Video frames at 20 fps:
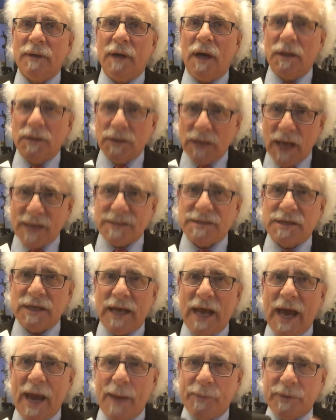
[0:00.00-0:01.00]
A lot's going
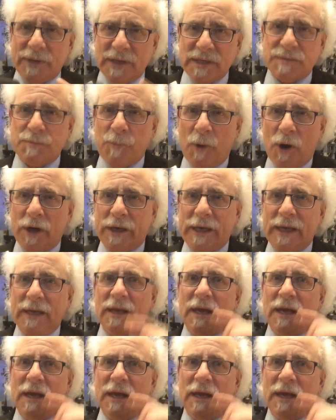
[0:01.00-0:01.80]
to happen. This market,